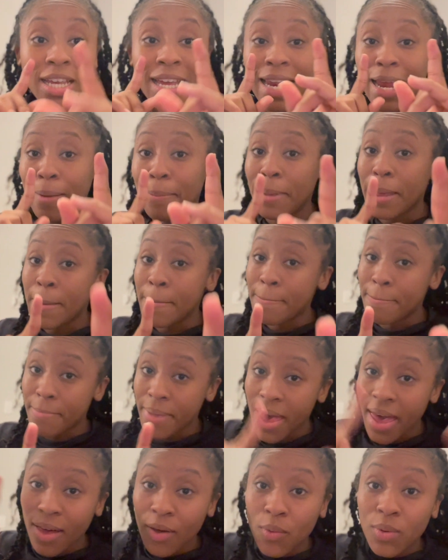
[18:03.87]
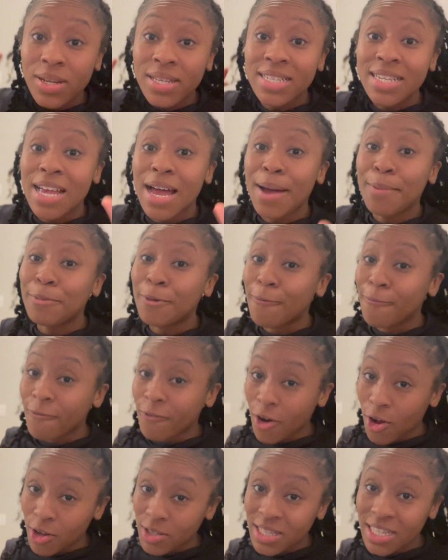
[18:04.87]
and I'll be back when it's time to
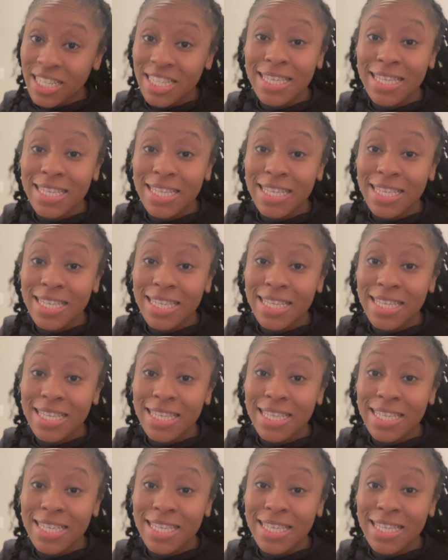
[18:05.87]
frost this